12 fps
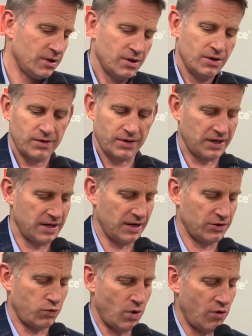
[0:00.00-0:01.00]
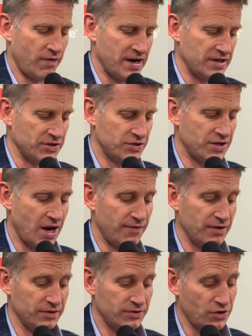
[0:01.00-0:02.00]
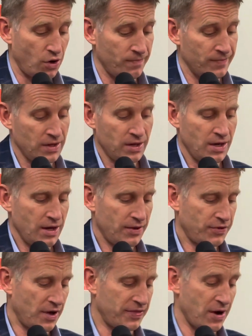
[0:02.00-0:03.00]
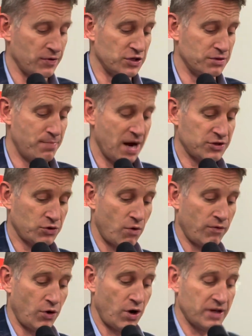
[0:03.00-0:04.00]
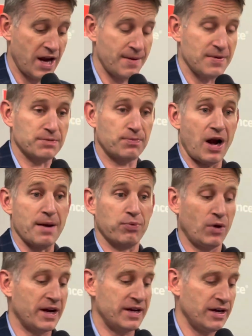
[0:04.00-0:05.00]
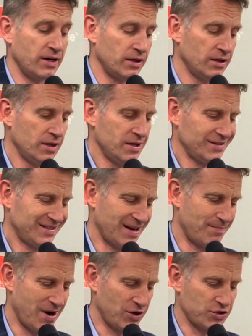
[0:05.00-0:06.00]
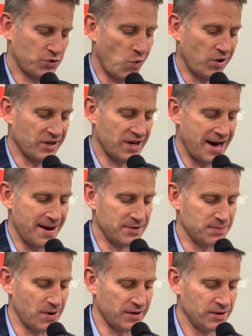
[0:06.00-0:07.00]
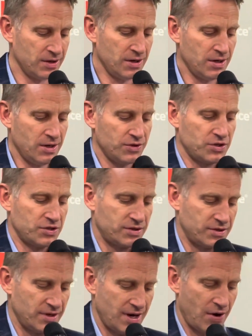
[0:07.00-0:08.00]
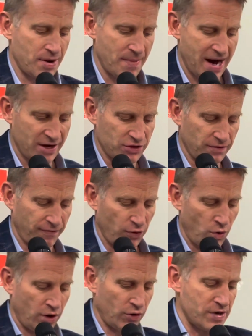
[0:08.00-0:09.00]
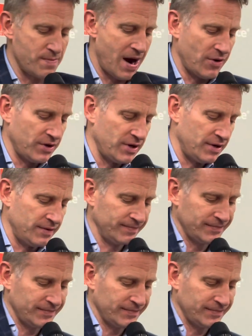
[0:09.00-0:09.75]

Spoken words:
I think he had 12, 8, and 7. So I thought that was his best overall game. He's probably played here. He's had better scoring games, but just how he managed the floor, rebounded,